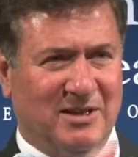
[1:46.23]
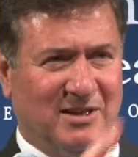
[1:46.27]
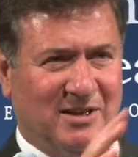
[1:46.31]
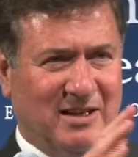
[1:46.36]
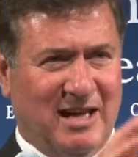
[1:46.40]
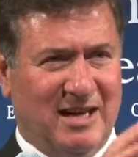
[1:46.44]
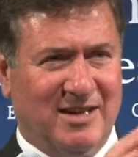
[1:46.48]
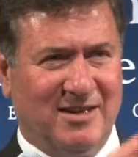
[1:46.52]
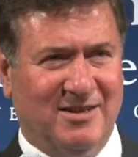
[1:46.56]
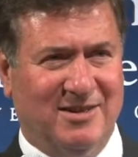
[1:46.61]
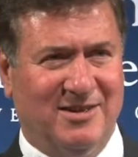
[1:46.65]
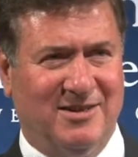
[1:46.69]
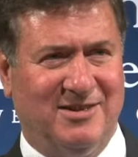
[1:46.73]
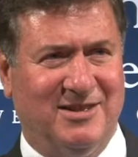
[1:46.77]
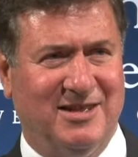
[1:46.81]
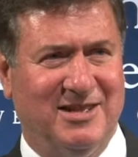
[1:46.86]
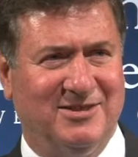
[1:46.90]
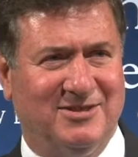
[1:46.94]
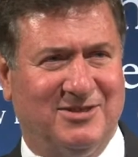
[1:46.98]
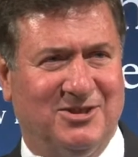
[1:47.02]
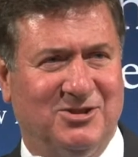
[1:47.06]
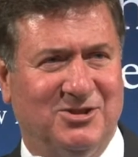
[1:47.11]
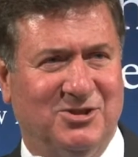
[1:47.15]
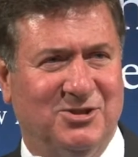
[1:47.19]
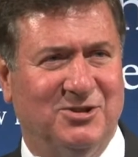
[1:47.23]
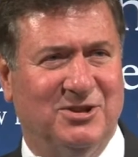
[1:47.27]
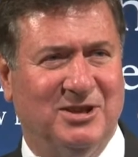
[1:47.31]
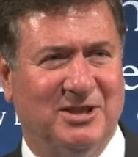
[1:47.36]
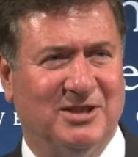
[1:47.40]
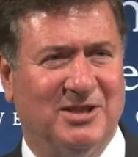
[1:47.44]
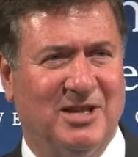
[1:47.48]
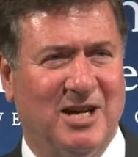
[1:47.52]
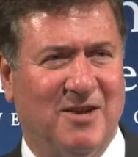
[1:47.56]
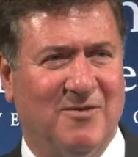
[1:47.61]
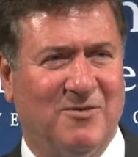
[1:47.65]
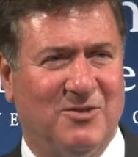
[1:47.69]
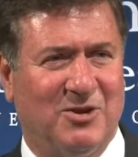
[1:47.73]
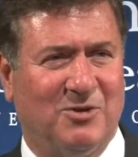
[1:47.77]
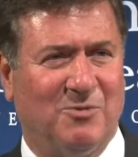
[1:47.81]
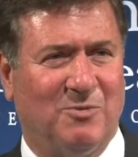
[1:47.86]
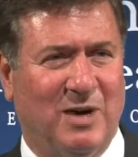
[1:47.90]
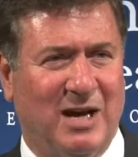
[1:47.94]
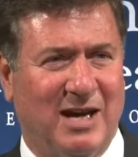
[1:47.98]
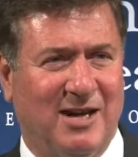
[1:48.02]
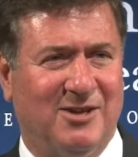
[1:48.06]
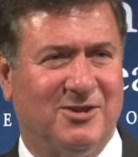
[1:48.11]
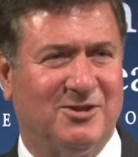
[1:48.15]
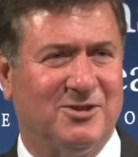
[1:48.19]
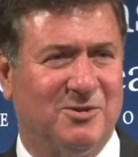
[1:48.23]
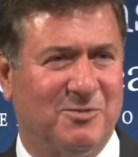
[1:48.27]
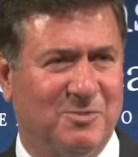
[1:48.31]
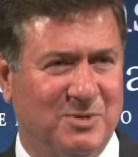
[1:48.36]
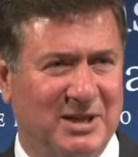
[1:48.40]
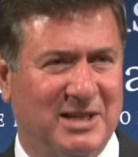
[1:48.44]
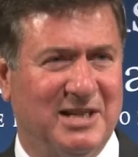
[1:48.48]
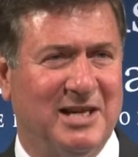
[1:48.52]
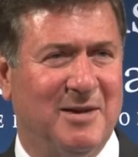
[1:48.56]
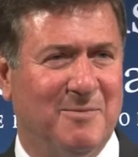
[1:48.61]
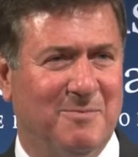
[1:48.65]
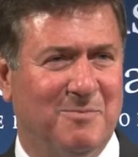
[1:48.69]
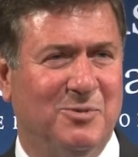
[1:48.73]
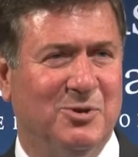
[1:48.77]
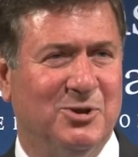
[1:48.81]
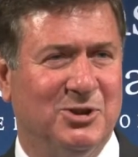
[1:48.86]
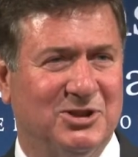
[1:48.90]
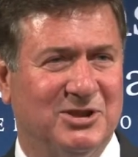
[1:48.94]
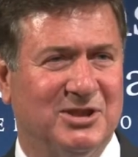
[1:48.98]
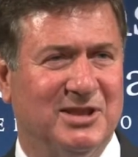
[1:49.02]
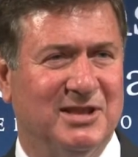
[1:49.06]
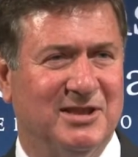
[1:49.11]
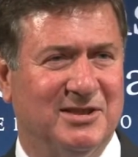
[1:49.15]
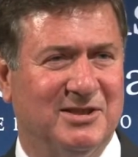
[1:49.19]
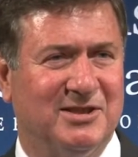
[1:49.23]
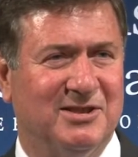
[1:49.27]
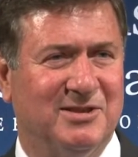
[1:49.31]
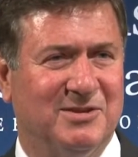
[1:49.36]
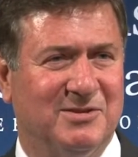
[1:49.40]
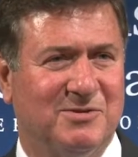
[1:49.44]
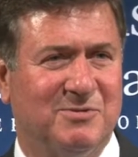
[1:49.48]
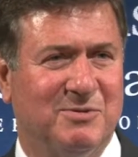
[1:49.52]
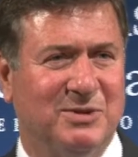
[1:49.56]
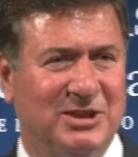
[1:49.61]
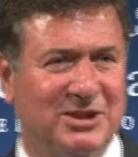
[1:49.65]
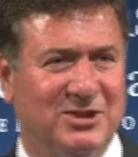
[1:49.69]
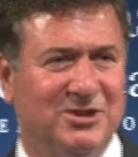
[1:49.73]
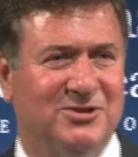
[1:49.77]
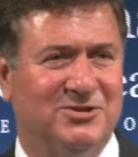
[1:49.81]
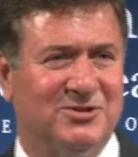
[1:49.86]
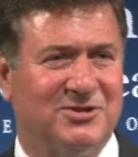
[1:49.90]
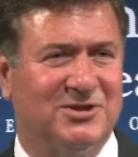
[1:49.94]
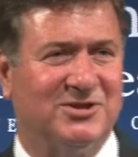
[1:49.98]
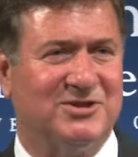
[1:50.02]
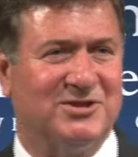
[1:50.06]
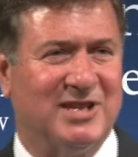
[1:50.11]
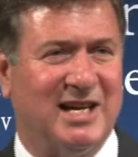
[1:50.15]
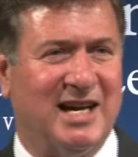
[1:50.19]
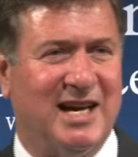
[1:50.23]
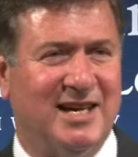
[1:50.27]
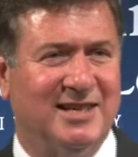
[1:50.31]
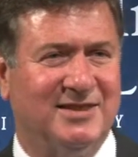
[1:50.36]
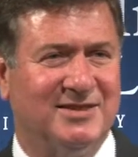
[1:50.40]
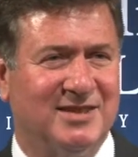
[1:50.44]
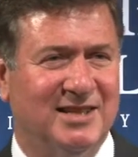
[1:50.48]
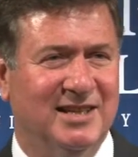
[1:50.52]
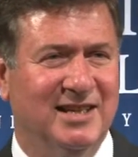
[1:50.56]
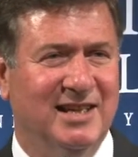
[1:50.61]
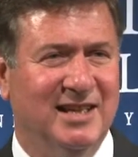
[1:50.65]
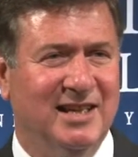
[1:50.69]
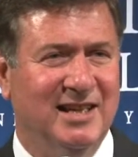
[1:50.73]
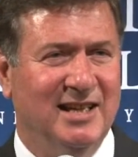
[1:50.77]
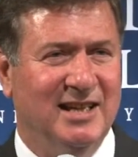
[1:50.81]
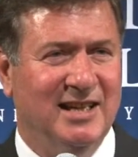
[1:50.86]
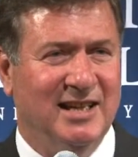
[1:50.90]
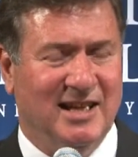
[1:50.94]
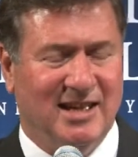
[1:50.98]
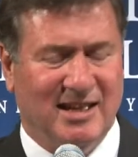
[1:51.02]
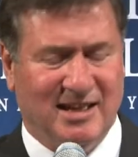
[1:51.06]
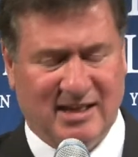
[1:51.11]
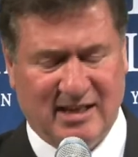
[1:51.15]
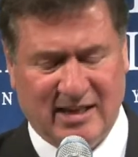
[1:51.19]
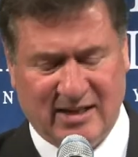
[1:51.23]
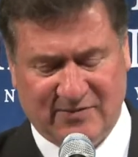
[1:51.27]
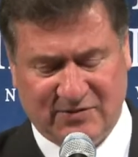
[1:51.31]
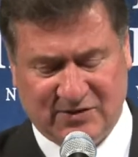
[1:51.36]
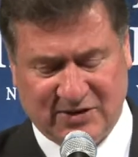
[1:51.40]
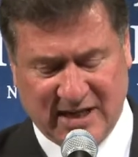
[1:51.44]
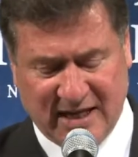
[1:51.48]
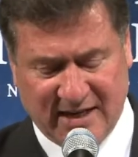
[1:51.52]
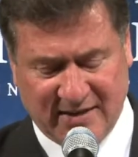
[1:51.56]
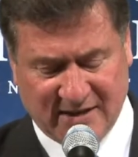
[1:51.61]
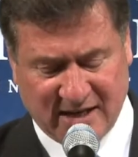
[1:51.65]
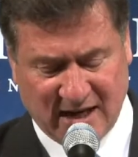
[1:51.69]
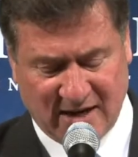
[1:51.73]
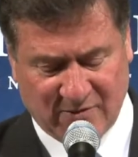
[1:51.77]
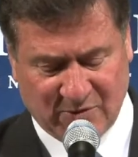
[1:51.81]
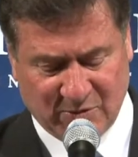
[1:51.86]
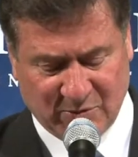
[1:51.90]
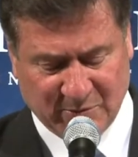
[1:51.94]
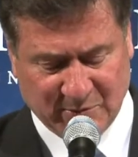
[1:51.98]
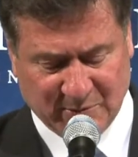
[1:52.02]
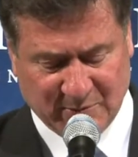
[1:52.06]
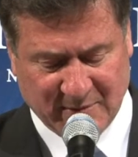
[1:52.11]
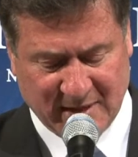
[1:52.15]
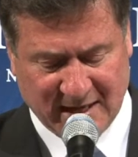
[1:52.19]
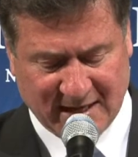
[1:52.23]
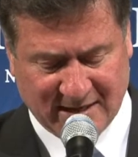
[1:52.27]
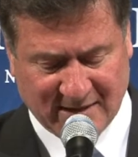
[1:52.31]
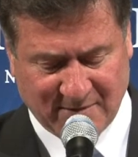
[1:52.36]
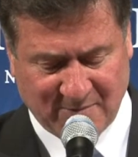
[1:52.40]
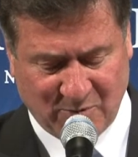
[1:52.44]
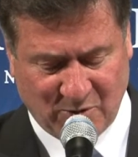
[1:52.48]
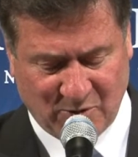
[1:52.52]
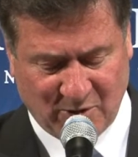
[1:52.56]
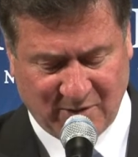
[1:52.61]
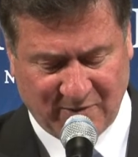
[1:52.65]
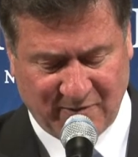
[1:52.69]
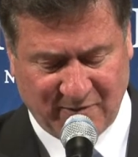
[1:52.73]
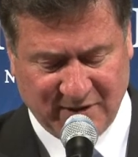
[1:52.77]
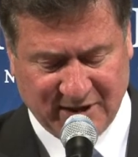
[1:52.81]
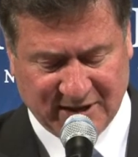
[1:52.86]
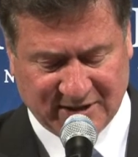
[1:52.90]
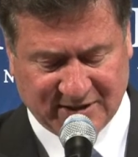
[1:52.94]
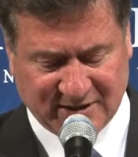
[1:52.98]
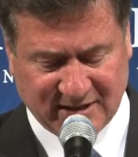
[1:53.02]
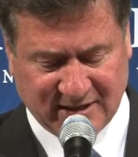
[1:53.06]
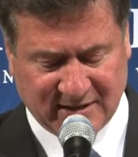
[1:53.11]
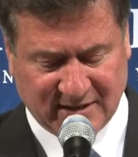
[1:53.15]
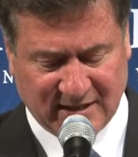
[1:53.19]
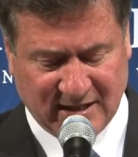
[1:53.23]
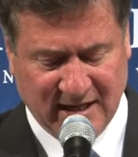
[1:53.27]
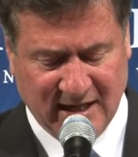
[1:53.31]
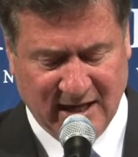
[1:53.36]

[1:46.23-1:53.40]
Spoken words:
A lot of the things that you did, Governor Wilder, we kept pushing to reduce the size of state government and make it more efficient.